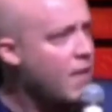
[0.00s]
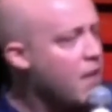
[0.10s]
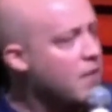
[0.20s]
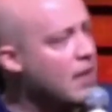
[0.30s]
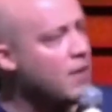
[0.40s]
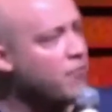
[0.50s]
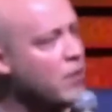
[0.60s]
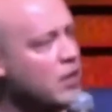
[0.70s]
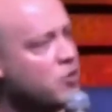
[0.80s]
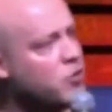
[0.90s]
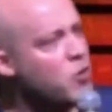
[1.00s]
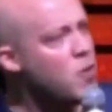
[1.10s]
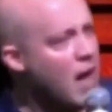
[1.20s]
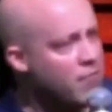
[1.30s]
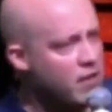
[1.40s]
that if we do
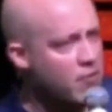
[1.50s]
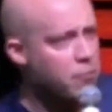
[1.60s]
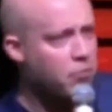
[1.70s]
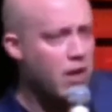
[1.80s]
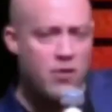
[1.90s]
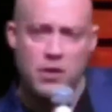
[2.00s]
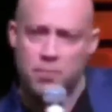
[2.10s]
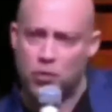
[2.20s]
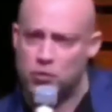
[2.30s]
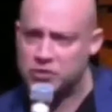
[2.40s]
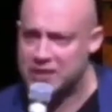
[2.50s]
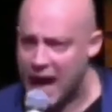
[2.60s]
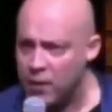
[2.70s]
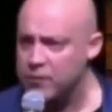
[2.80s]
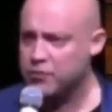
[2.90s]
have enough prayer that pulls
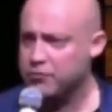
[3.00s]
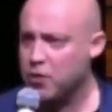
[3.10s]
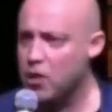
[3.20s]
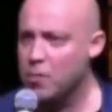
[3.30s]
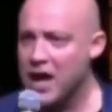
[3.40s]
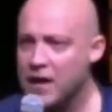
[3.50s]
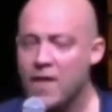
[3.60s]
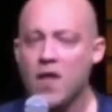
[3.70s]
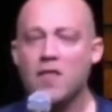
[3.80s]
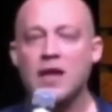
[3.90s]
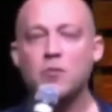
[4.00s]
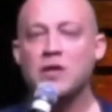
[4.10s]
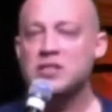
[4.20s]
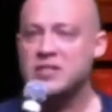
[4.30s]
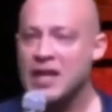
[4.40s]
down the strong man, then we
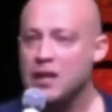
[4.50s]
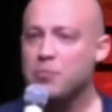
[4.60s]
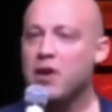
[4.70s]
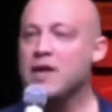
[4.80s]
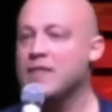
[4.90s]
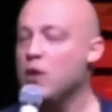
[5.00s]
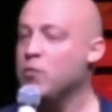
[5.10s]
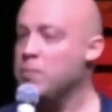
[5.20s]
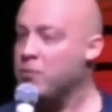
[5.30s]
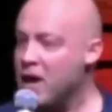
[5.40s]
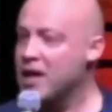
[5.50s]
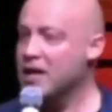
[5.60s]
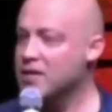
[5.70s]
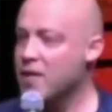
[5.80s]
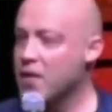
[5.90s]
celebrate that we
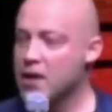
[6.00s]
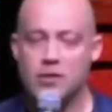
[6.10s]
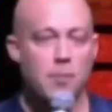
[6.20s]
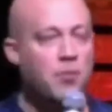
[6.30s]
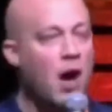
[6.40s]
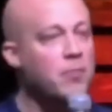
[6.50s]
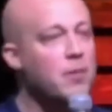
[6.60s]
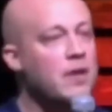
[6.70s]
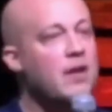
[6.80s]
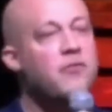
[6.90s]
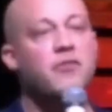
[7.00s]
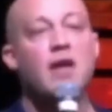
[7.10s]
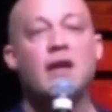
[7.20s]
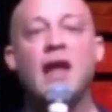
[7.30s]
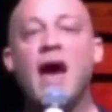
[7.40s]
prayed. The problem is,
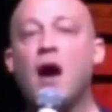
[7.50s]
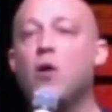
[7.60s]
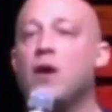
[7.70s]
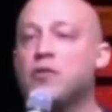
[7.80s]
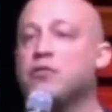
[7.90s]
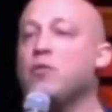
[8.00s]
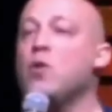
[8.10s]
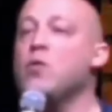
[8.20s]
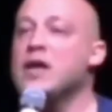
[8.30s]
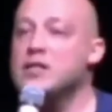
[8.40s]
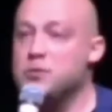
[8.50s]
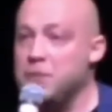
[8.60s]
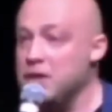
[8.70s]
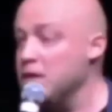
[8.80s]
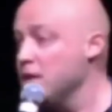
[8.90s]
now a throne has
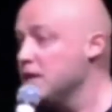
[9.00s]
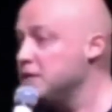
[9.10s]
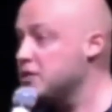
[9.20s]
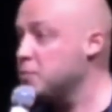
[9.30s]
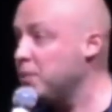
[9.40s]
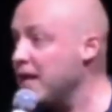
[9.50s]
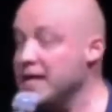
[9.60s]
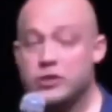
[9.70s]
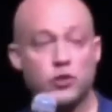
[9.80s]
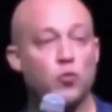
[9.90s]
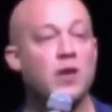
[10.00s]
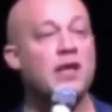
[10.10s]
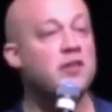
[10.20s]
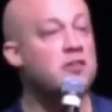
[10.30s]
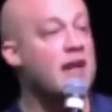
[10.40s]
been displaced, we
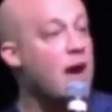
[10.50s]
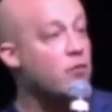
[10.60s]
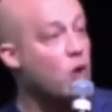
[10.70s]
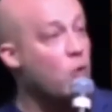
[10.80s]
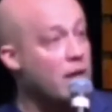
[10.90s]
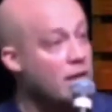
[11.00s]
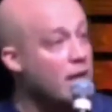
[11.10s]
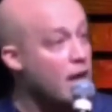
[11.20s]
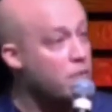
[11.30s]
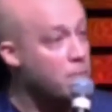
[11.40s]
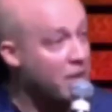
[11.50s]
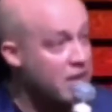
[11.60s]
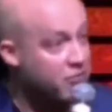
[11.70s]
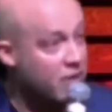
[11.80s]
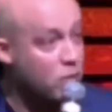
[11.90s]
need to now go in and
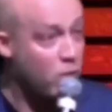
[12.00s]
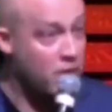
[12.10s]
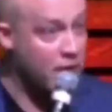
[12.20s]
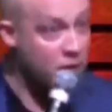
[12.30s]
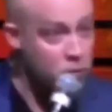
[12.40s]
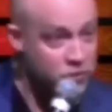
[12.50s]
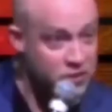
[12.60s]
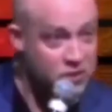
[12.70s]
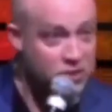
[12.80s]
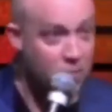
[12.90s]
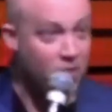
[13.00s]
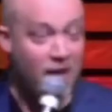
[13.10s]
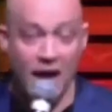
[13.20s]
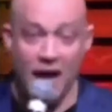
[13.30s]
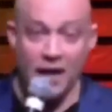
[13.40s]
replace it with a new system,
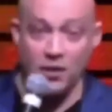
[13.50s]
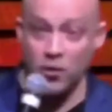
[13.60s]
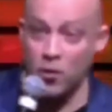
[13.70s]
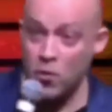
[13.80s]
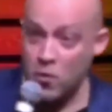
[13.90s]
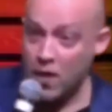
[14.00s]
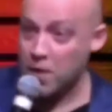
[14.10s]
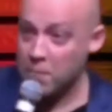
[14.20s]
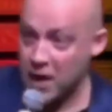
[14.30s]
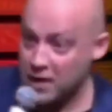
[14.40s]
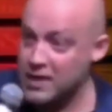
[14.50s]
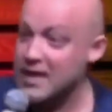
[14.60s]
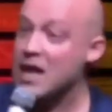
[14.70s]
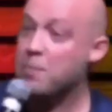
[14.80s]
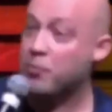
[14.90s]
a new mandate,
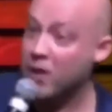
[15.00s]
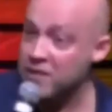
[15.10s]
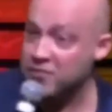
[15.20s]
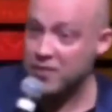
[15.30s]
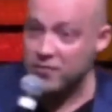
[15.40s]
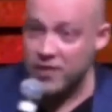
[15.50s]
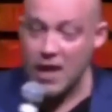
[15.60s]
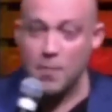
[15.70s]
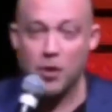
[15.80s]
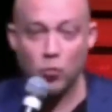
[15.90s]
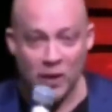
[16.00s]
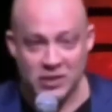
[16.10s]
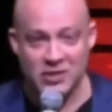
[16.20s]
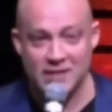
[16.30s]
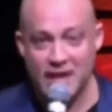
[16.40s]
a presence. But we
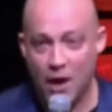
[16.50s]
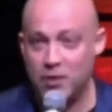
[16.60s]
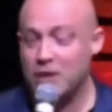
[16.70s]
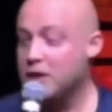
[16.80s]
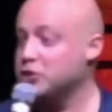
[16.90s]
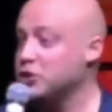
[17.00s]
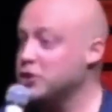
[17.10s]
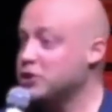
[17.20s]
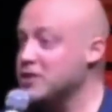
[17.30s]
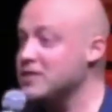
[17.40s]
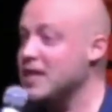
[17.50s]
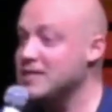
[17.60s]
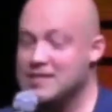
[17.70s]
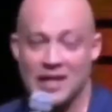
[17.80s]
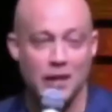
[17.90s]
sit down in our churches and
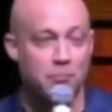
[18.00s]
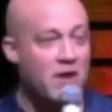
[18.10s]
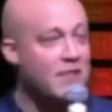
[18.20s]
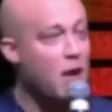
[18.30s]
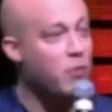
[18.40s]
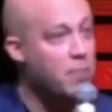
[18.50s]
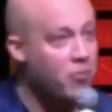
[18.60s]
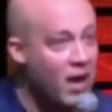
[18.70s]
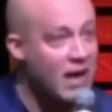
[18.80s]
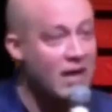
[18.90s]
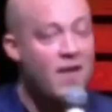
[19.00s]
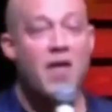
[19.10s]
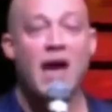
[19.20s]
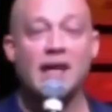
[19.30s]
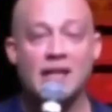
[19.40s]
celebrate that we prayed,
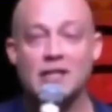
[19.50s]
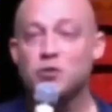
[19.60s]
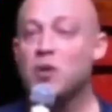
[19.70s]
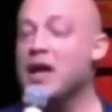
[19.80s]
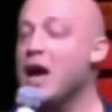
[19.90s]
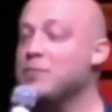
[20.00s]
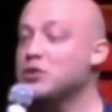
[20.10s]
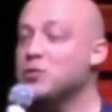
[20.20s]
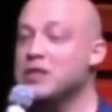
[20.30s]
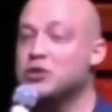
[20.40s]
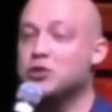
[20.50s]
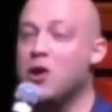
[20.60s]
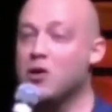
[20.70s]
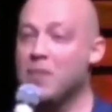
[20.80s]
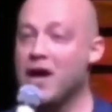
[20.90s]
and guess what happens with the
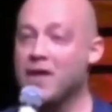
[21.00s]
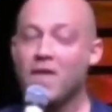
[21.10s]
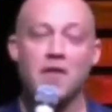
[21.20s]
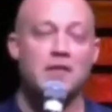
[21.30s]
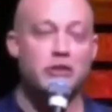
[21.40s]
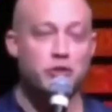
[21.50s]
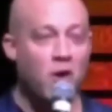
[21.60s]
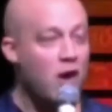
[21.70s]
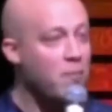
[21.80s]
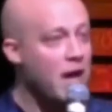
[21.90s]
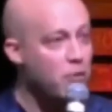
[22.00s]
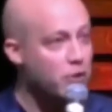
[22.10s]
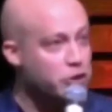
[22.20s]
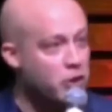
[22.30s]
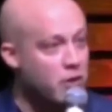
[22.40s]
strong man? The strong man
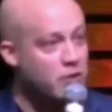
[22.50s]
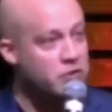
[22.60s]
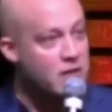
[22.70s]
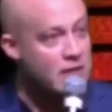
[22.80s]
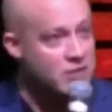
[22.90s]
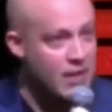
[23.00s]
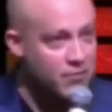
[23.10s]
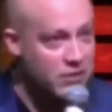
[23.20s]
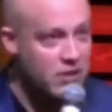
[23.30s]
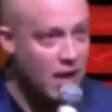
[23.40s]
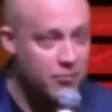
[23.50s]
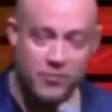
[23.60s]
returns seven times.